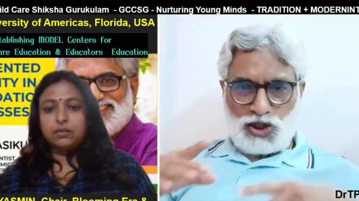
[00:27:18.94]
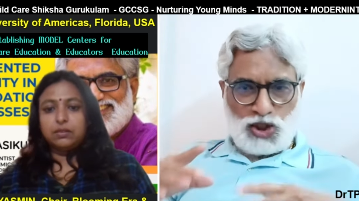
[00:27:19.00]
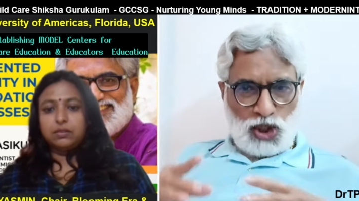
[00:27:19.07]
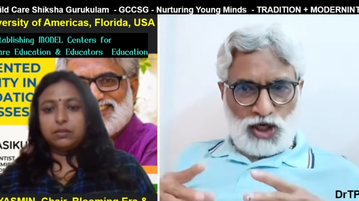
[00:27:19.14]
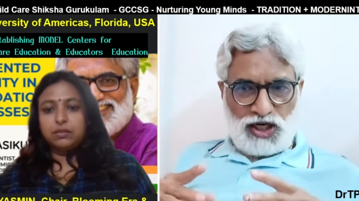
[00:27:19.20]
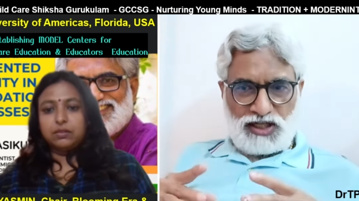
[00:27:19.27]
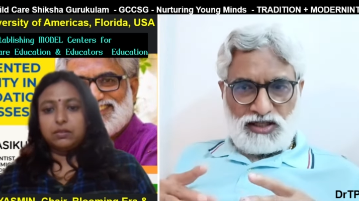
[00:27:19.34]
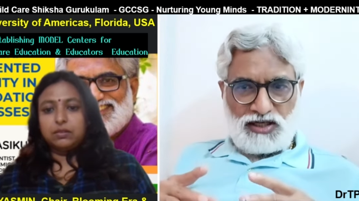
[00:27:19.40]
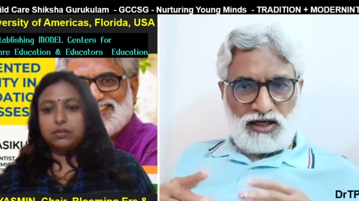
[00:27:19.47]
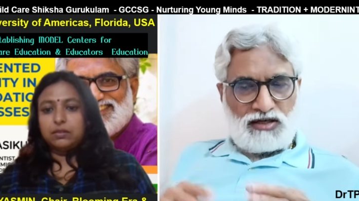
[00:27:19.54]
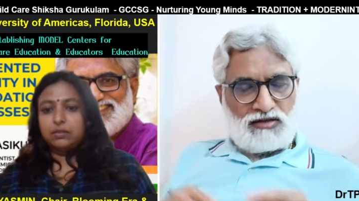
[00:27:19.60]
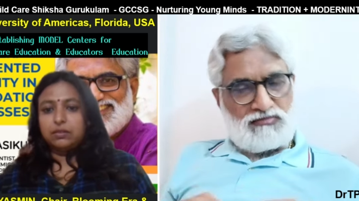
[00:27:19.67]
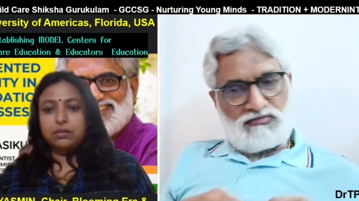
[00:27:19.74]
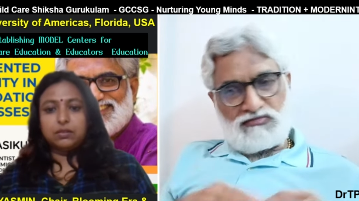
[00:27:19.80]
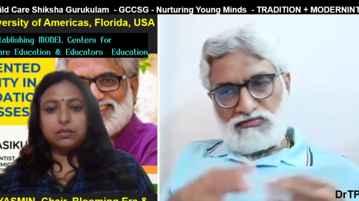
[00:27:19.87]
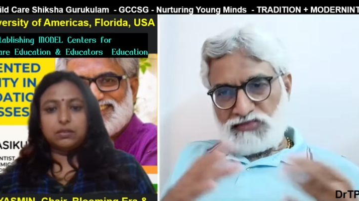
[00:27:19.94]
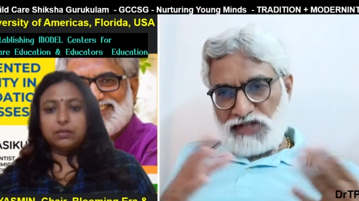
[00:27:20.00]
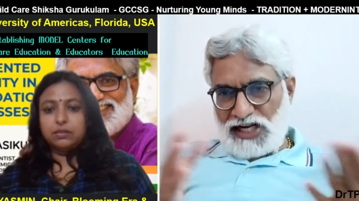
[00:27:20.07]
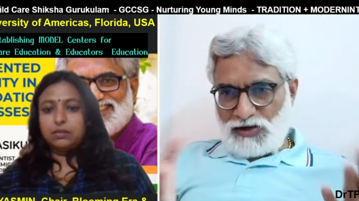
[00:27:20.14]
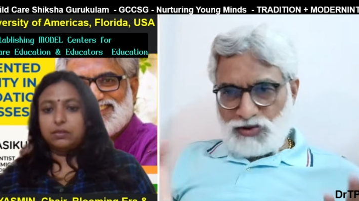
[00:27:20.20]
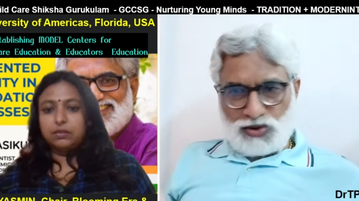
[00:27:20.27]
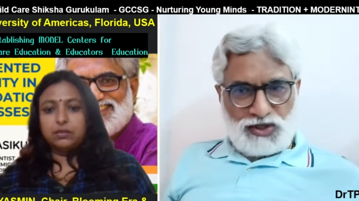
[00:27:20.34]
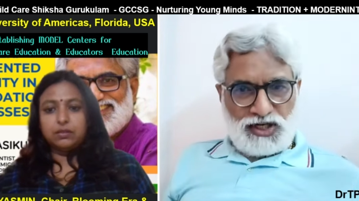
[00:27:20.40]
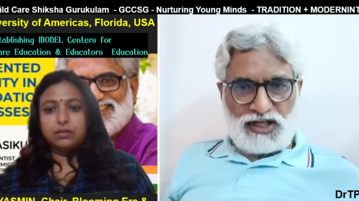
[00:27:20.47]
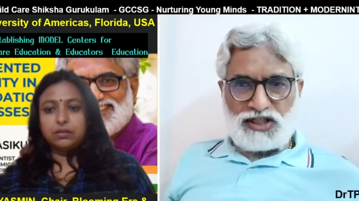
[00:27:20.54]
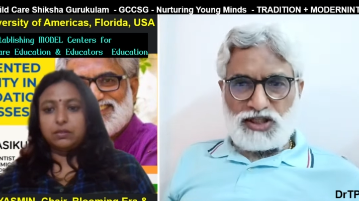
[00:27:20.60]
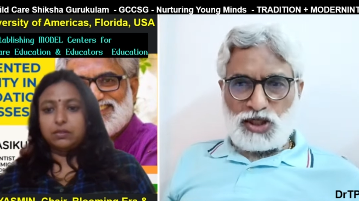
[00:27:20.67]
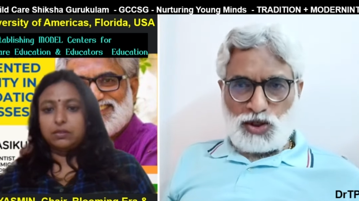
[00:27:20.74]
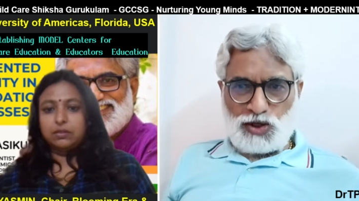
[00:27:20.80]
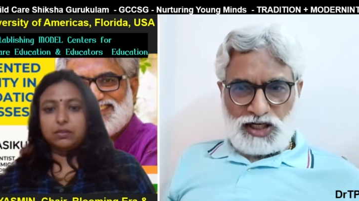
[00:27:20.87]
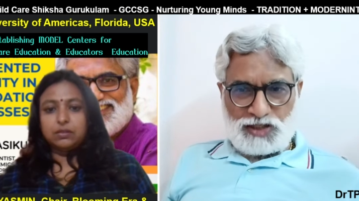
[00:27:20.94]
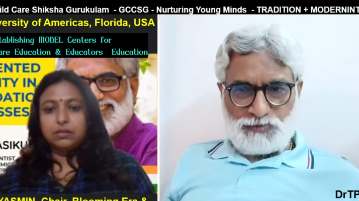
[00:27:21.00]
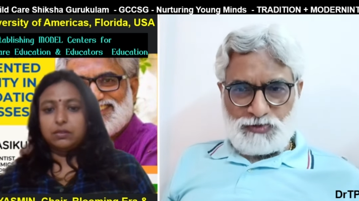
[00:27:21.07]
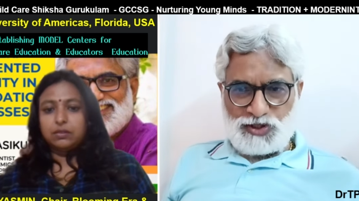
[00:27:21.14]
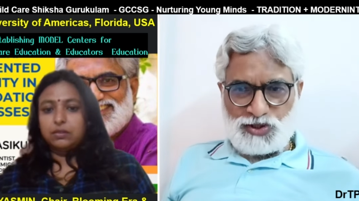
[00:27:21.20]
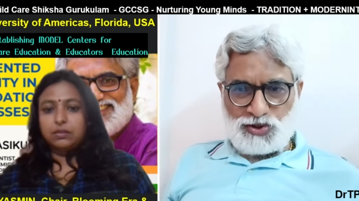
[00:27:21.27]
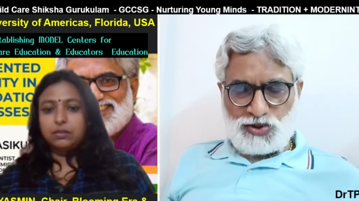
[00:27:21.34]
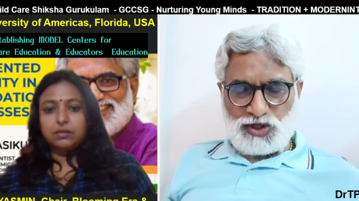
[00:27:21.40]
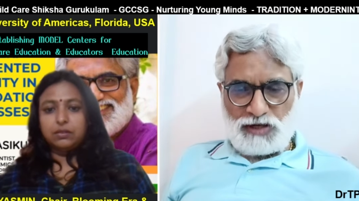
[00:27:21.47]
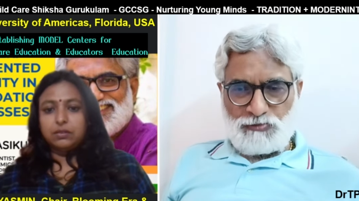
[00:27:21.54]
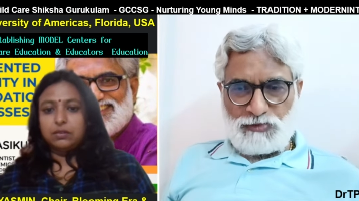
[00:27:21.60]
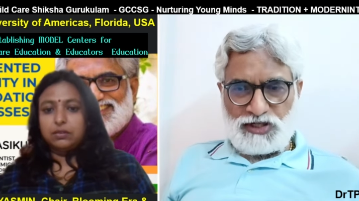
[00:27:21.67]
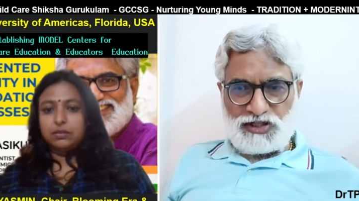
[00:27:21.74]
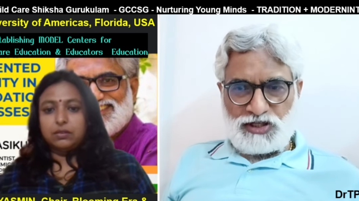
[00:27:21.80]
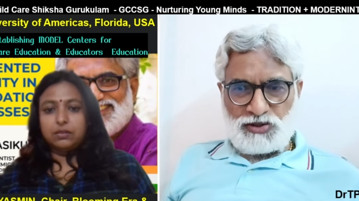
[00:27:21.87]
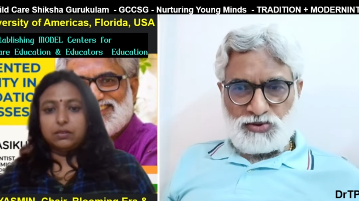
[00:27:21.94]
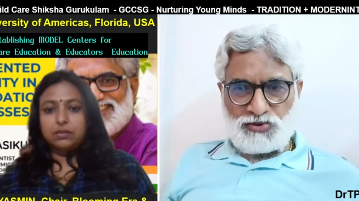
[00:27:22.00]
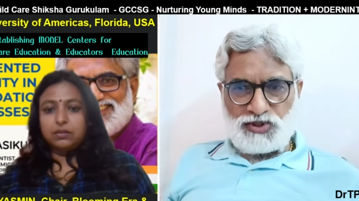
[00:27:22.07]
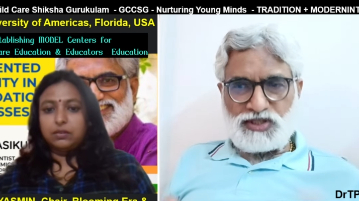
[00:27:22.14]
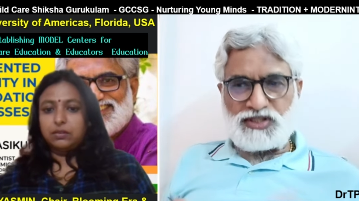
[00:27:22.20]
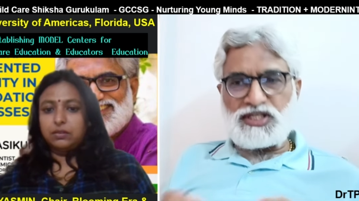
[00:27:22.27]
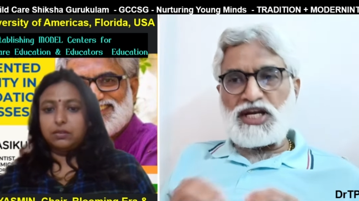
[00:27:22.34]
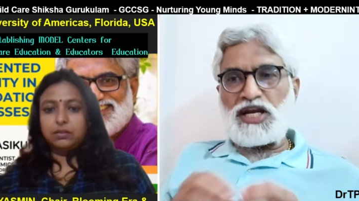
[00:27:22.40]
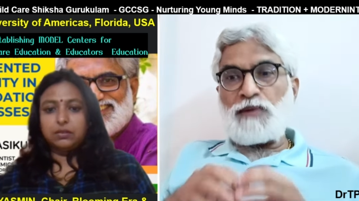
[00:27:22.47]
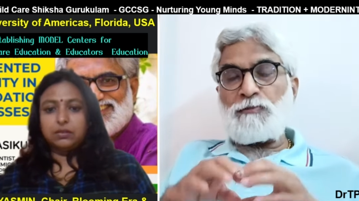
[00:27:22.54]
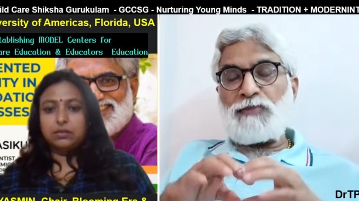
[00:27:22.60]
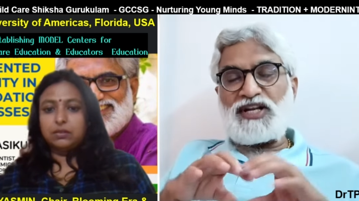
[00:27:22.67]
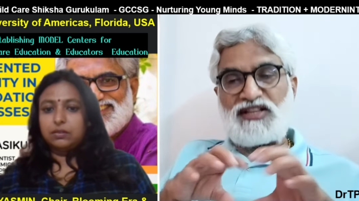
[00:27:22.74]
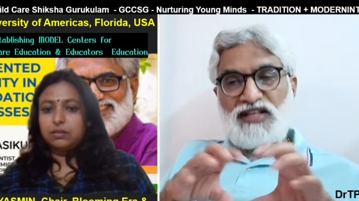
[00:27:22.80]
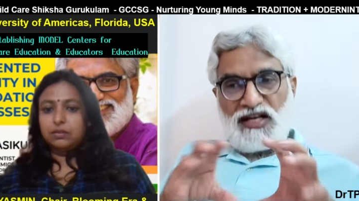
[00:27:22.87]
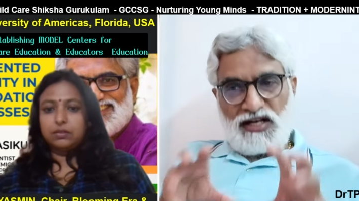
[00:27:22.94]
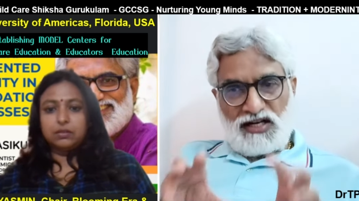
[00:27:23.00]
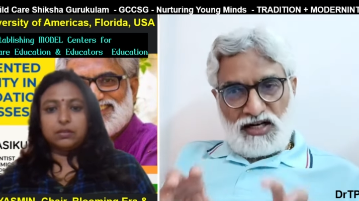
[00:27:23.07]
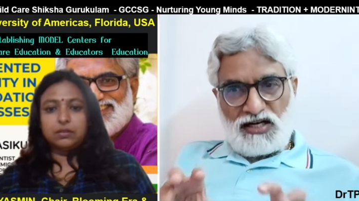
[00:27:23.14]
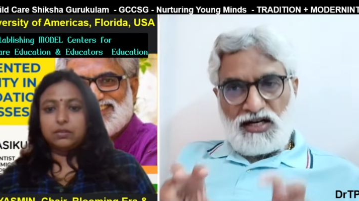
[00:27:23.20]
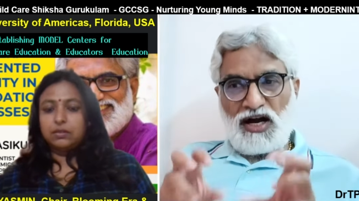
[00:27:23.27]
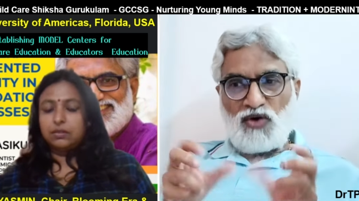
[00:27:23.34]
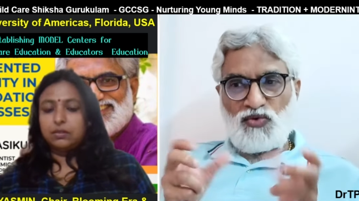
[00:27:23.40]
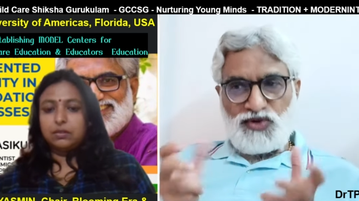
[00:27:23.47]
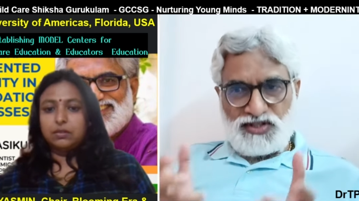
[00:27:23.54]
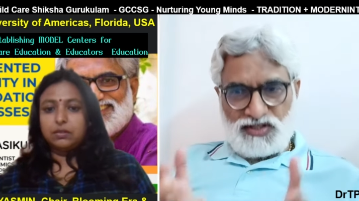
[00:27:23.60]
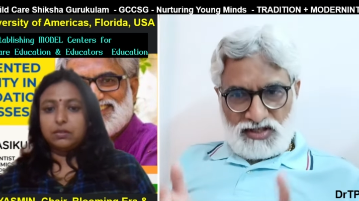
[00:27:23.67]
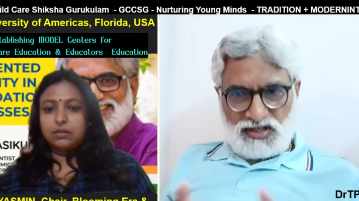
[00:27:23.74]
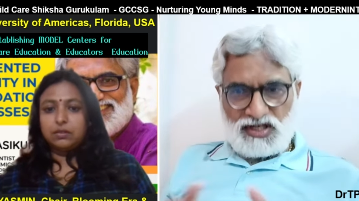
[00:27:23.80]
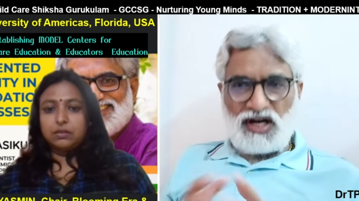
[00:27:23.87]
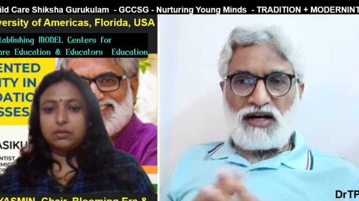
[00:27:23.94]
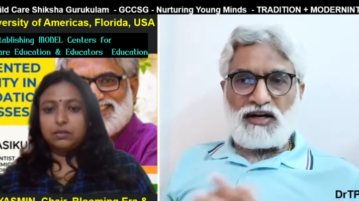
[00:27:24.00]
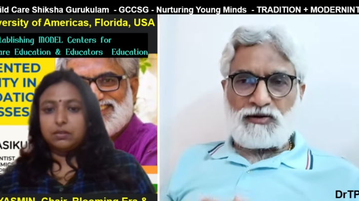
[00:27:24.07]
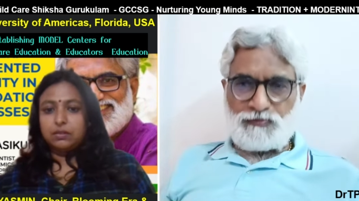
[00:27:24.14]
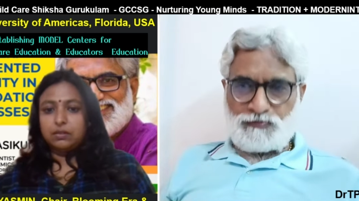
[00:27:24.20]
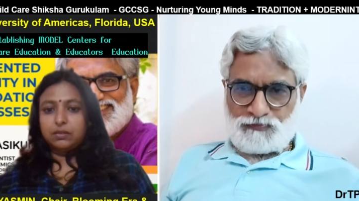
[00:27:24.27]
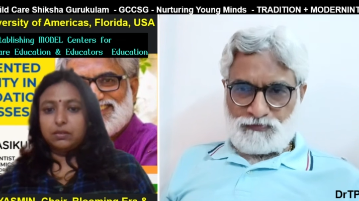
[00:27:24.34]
Speaker 1: can join the. They have to take their own expense to come and then do this. But they learn how is it run.